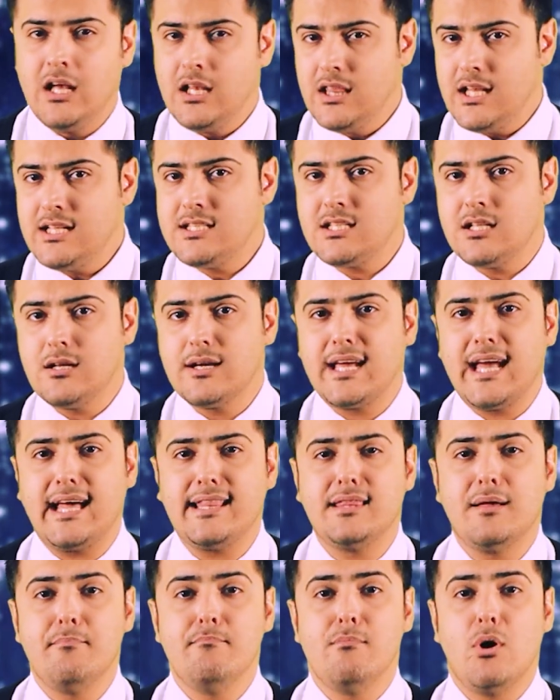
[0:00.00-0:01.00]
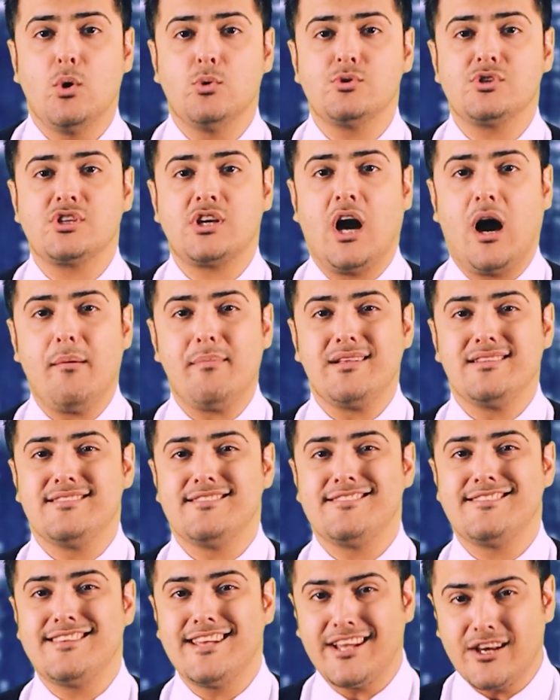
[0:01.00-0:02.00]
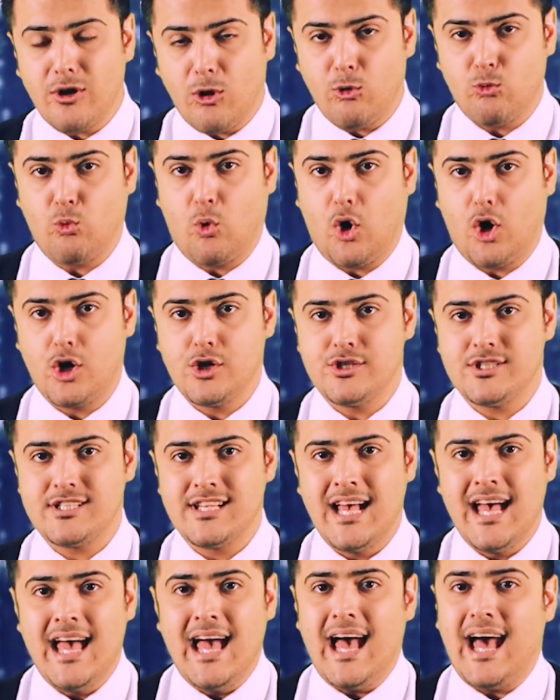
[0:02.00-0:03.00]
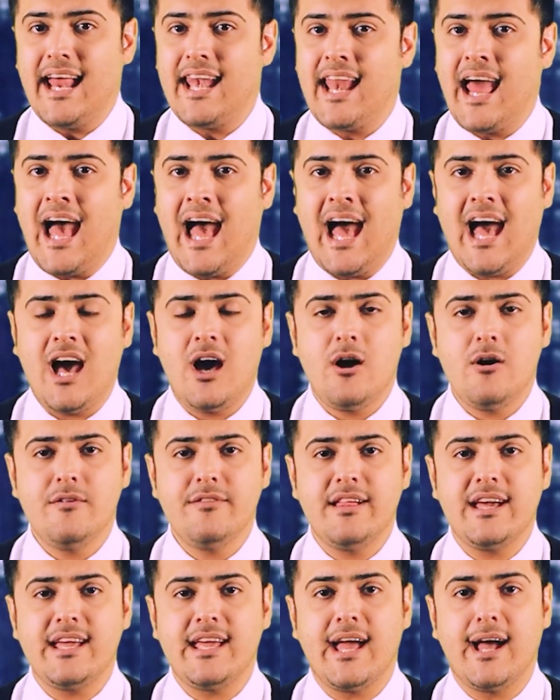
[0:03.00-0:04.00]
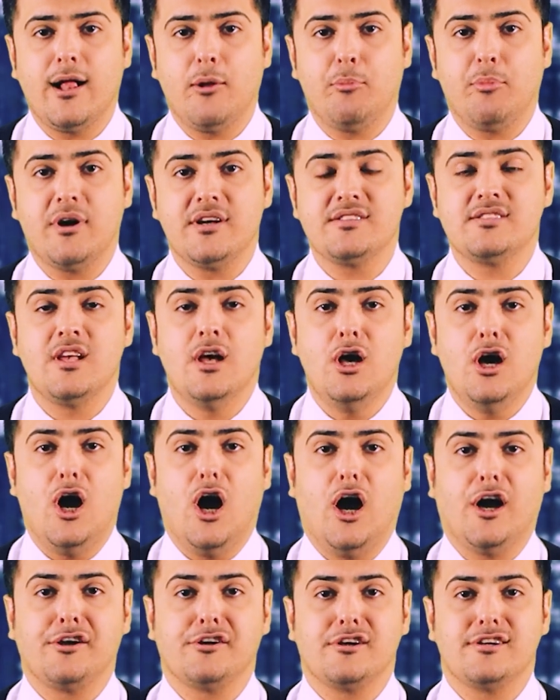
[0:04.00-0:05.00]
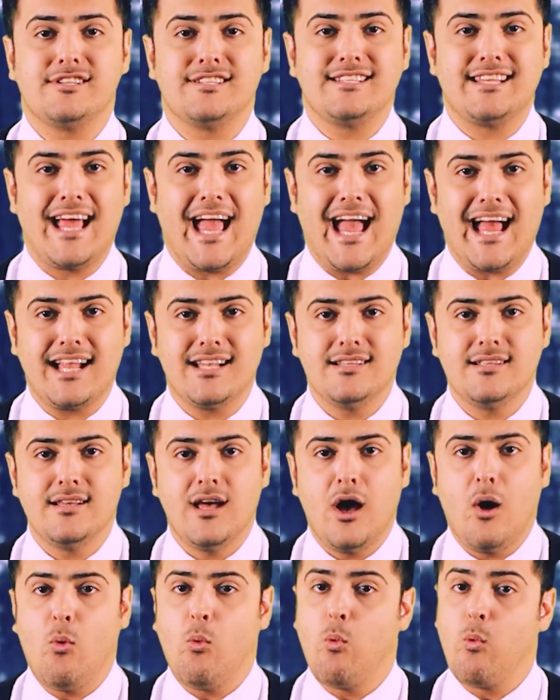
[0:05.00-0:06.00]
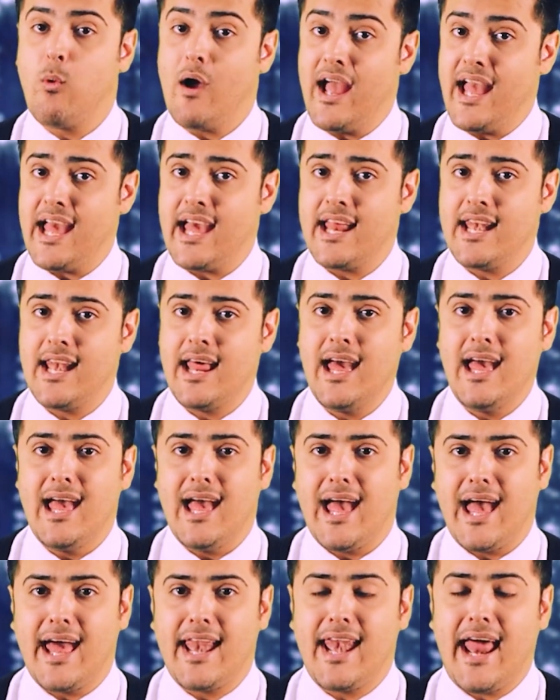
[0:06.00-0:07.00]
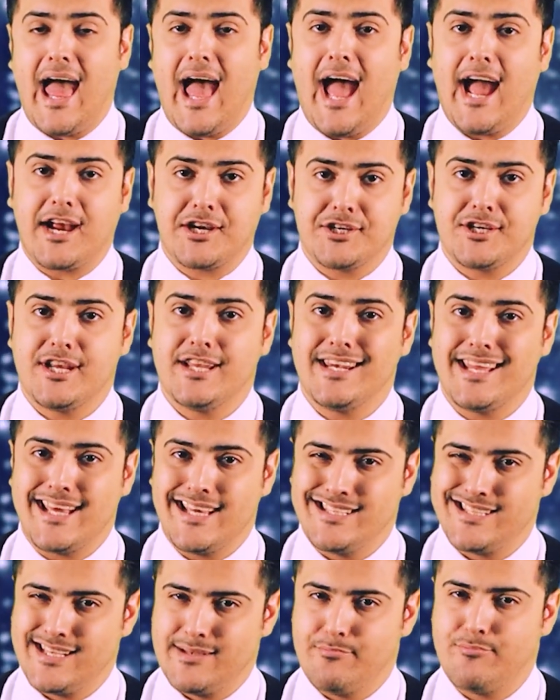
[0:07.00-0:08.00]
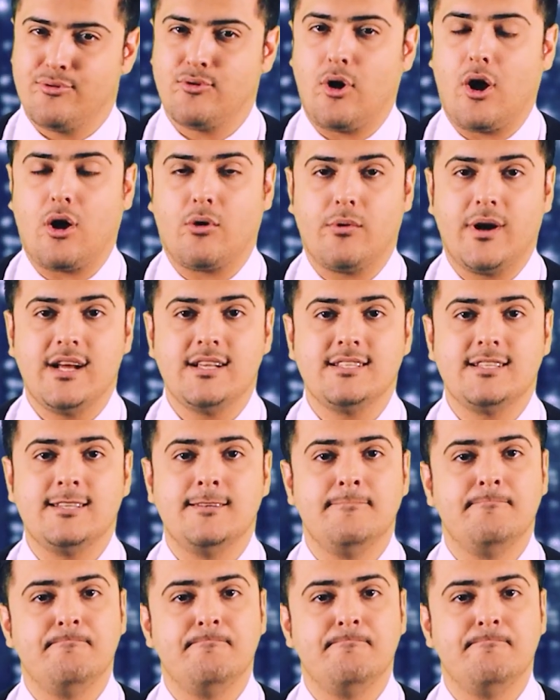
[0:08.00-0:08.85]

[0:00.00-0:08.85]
Let's look at the most common signal words and how they help us understand when an action is in progress.